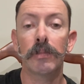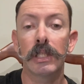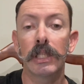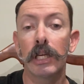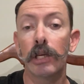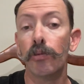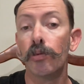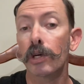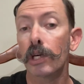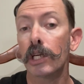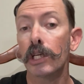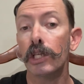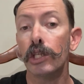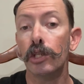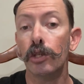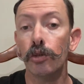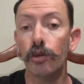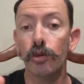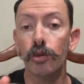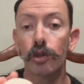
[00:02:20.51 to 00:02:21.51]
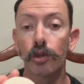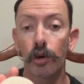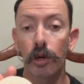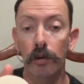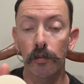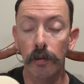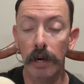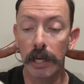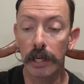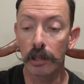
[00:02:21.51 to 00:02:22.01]
that you were going to use on a
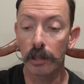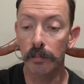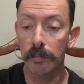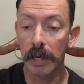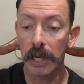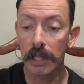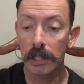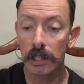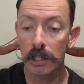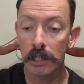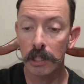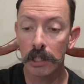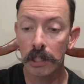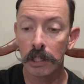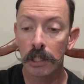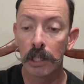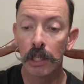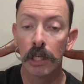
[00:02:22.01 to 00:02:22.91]
regular basis,